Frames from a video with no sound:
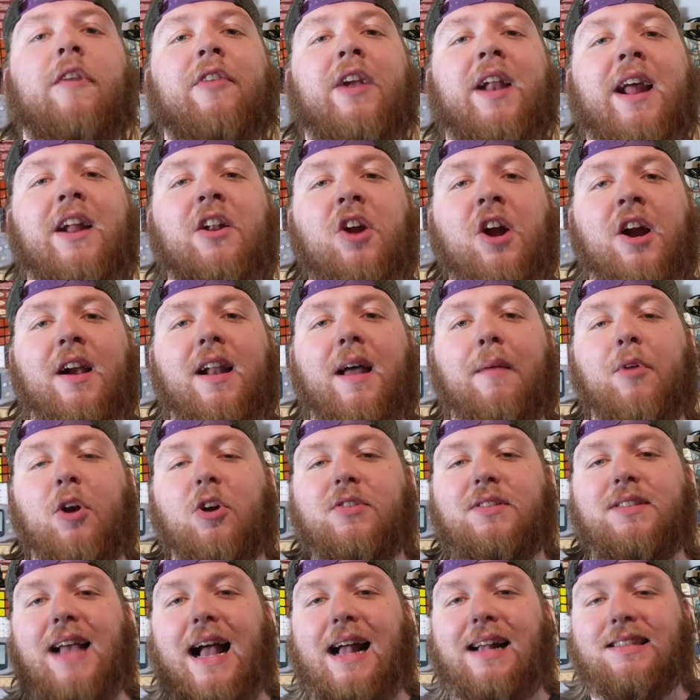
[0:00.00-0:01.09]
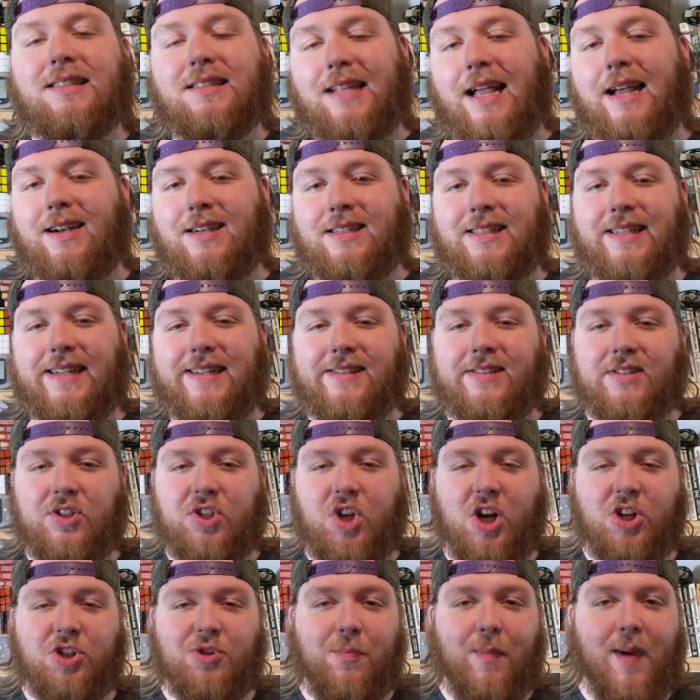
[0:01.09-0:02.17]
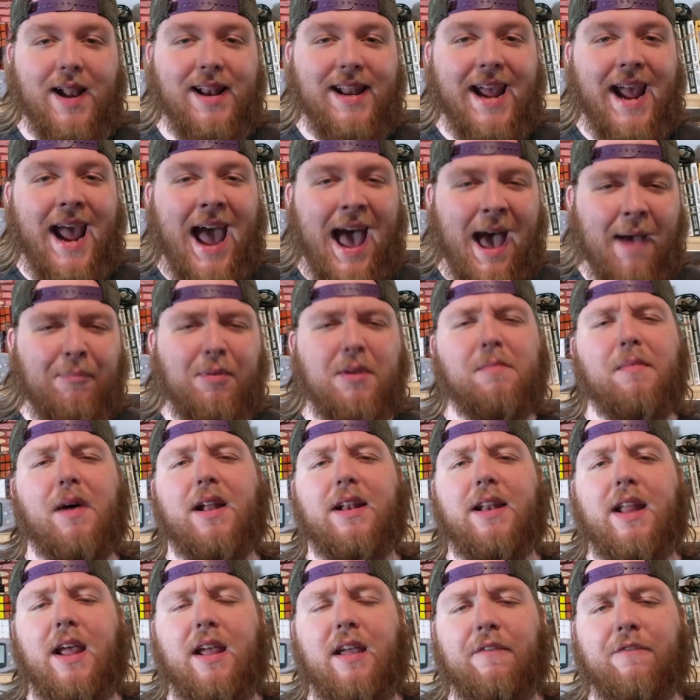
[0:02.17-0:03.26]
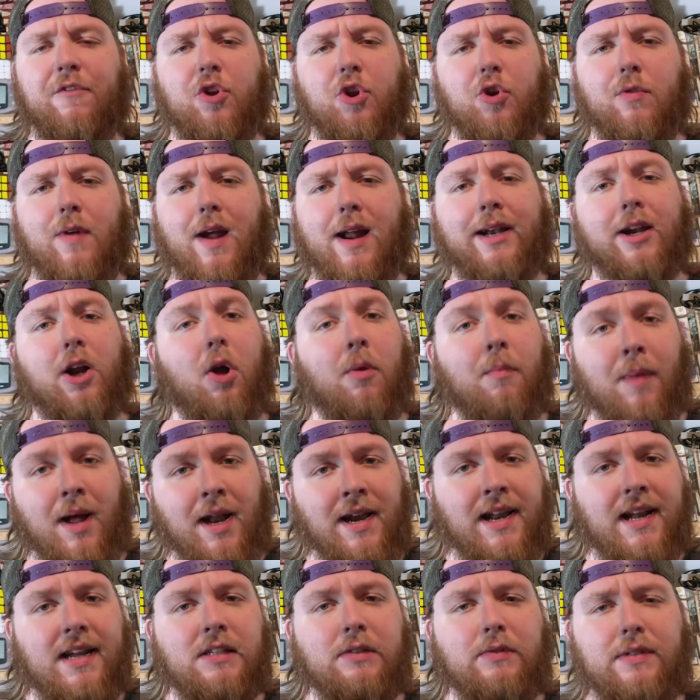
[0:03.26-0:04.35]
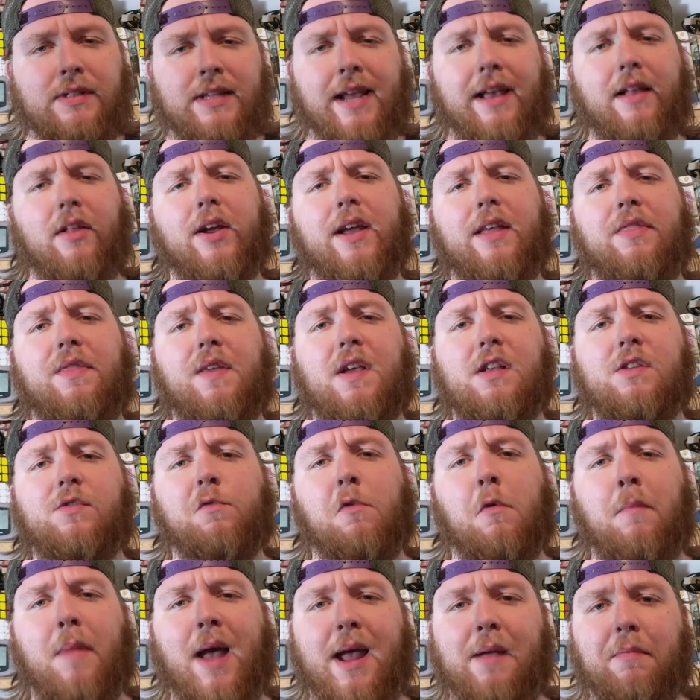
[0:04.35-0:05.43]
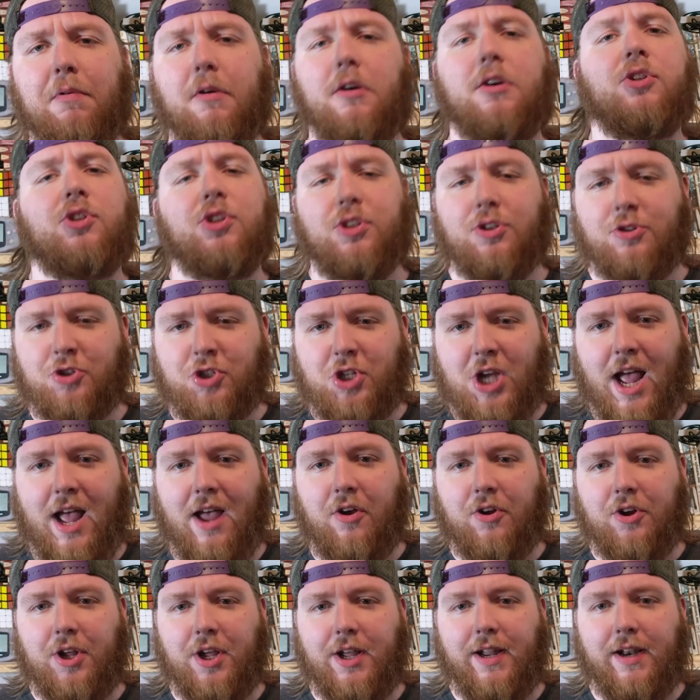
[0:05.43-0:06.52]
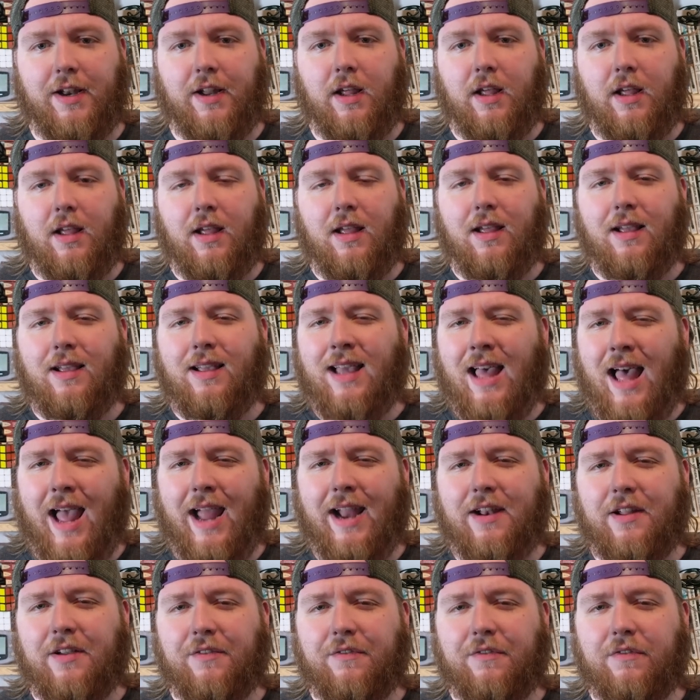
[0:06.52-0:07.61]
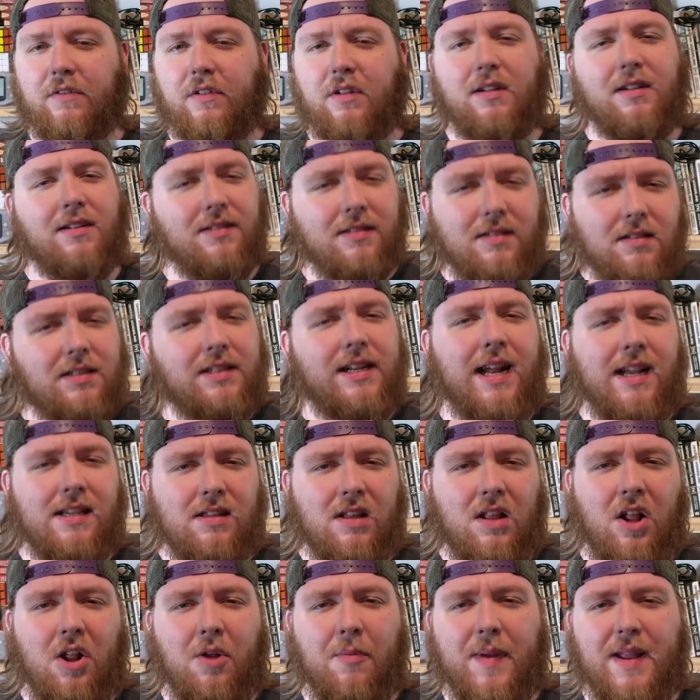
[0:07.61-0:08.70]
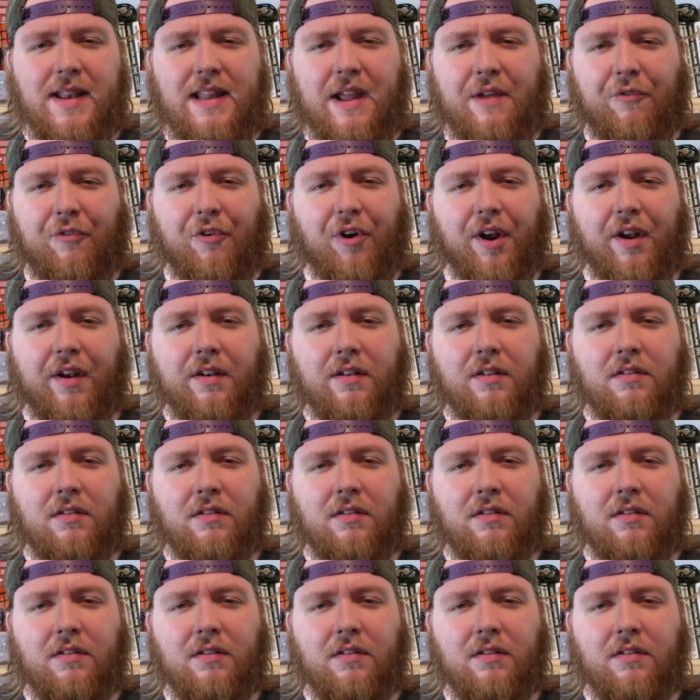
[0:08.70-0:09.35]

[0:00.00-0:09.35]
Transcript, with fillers: Everyday Nerd. I'm your host, Zach Steiner. Today's Nostalgia Monday. Happy Monday. If you're new around here, on Mondays, we take a look at things from my personal childhood. Kind of. Today's a little bit different.